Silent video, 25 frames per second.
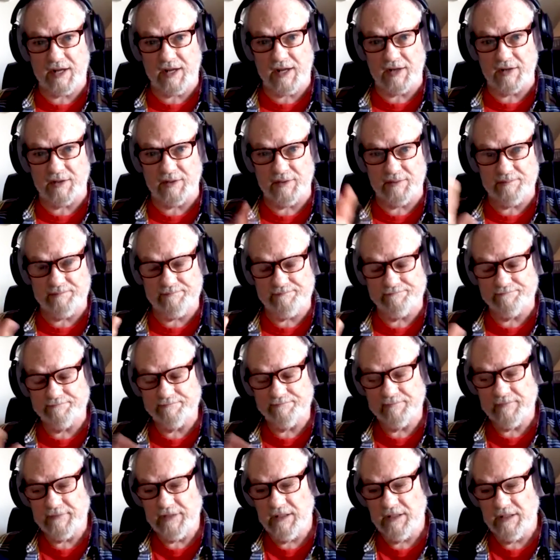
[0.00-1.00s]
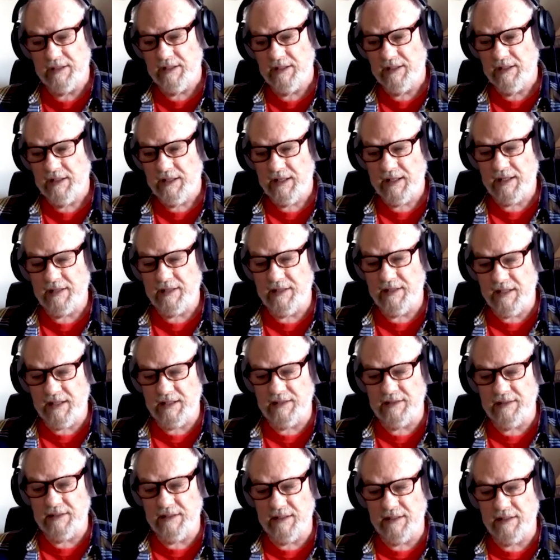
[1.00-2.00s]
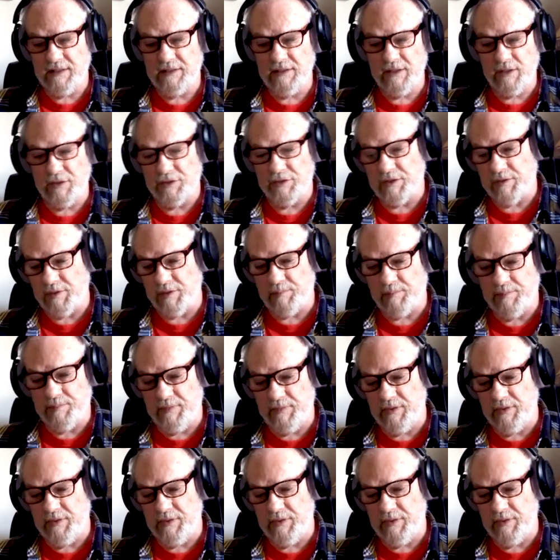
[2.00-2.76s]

Hatter and then uh, you know the,